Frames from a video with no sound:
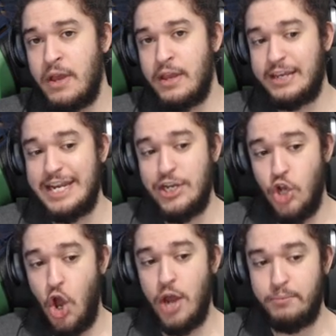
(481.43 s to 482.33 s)

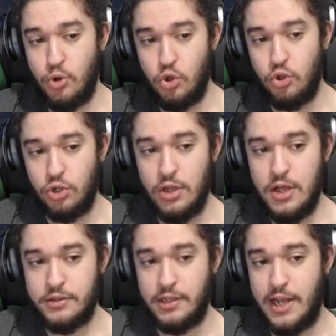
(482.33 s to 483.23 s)
cannot pull
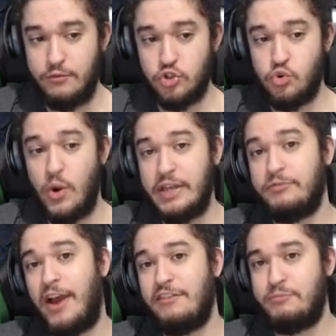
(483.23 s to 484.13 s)
the level
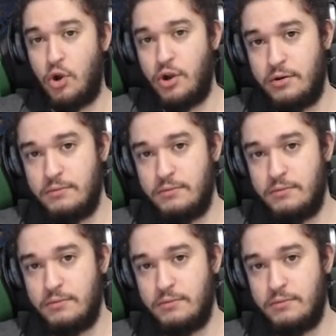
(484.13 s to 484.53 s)
25 burn.